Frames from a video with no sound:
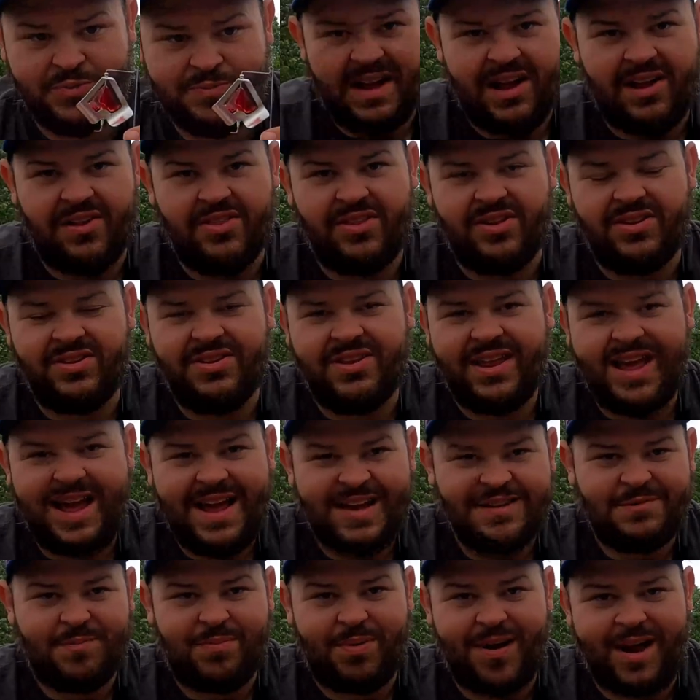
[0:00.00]
Now, the
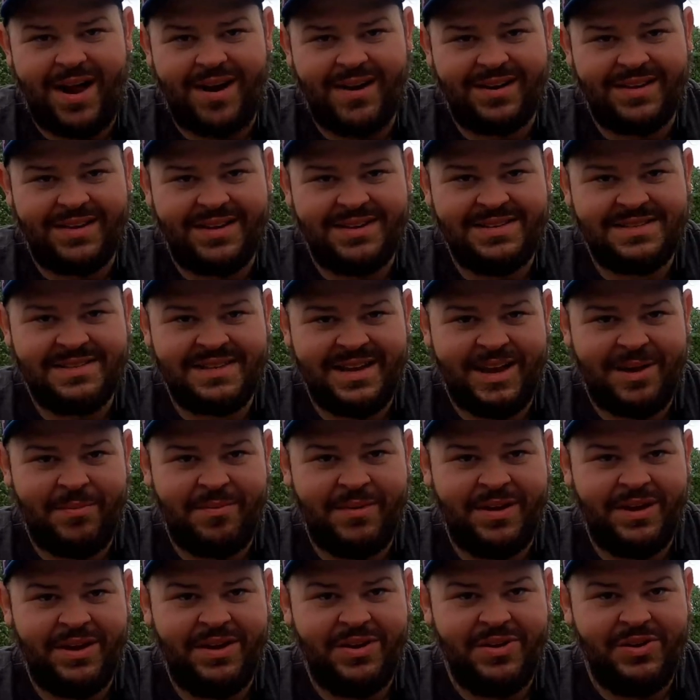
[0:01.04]
last product they sent
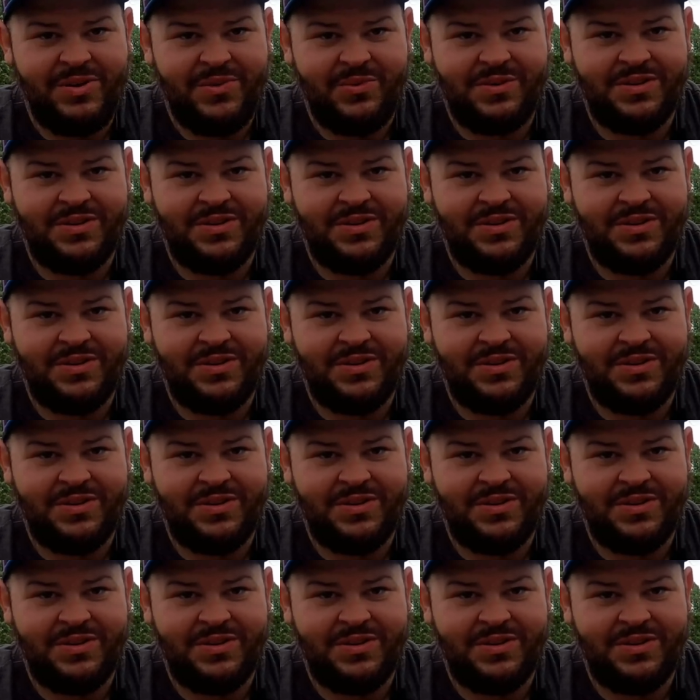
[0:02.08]
me